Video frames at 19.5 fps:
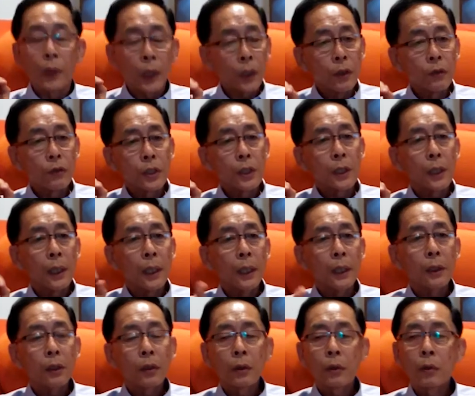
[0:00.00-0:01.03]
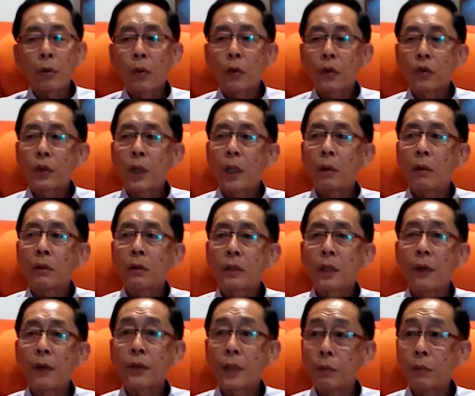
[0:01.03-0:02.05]
very interestingly,
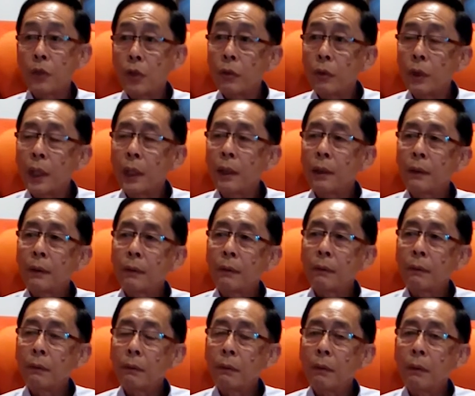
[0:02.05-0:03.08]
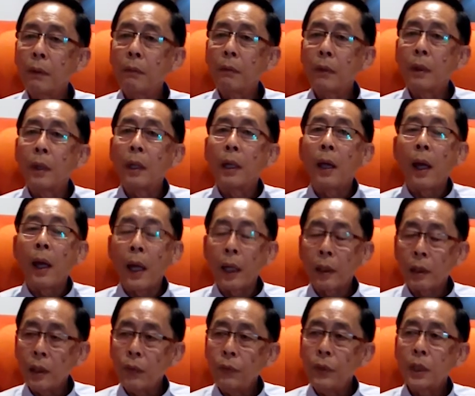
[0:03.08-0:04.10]
tocotrienols have some unique
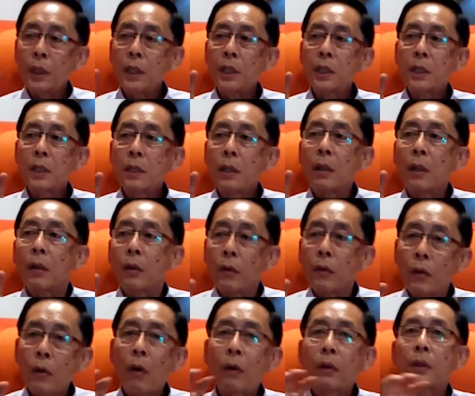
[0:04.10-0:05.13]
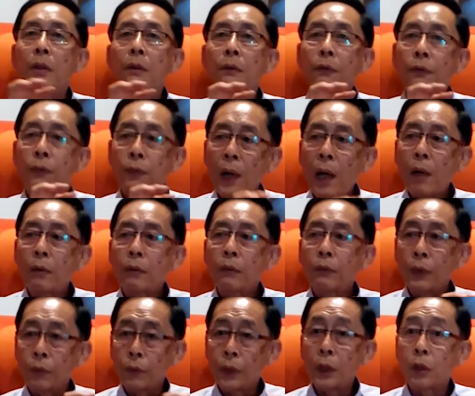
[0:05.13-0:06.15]
activities not
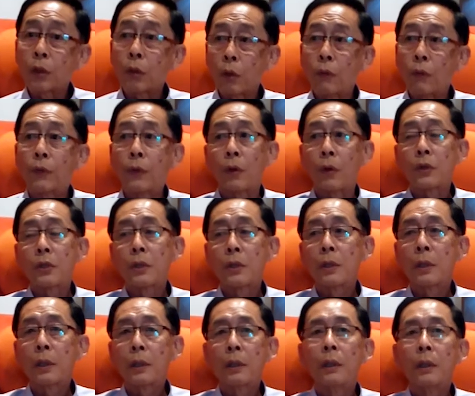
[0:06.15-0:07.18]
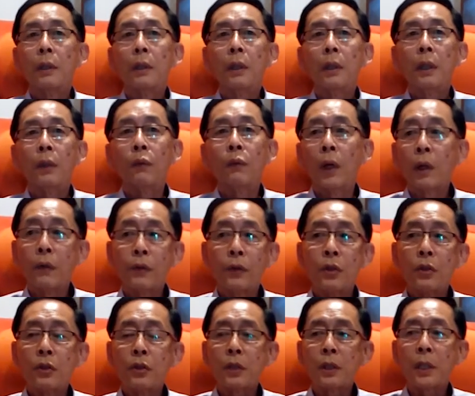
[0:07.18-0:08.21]
found with the tocopherols. And one
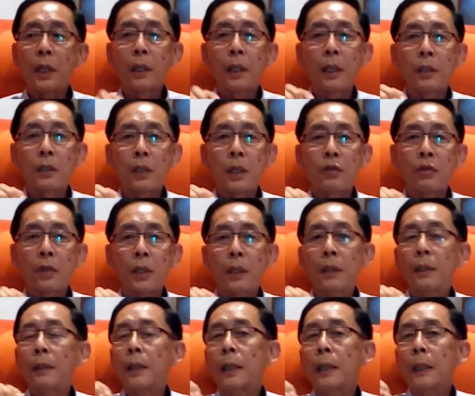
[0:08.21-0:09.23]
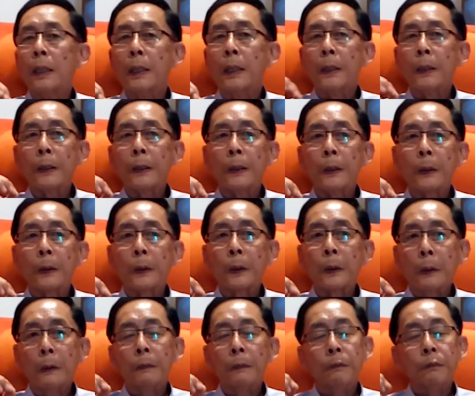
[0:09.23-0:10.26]
of those that has actually uh,
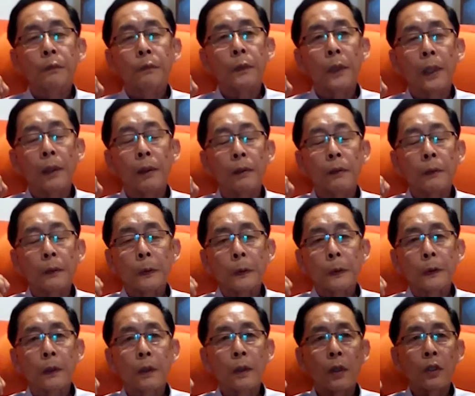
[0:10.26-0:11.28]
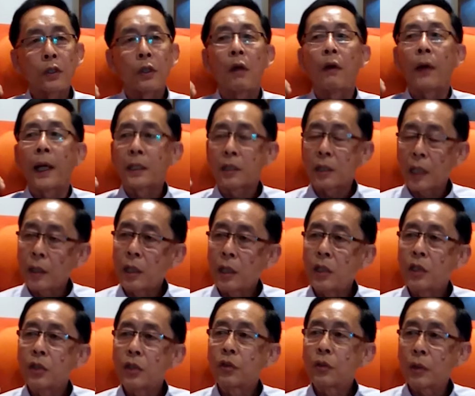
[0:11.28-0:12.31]
caused a lot of
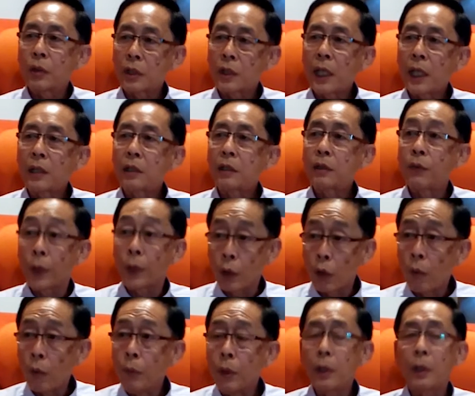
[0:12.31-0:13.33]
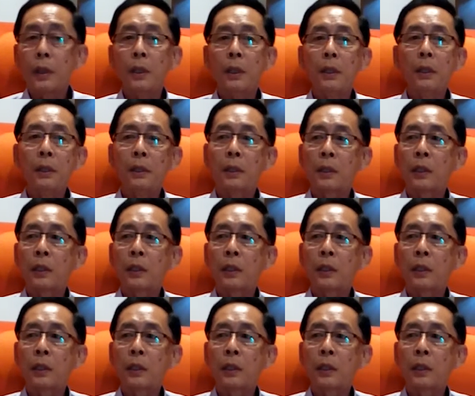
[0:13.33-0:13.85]
excitation to the scientific community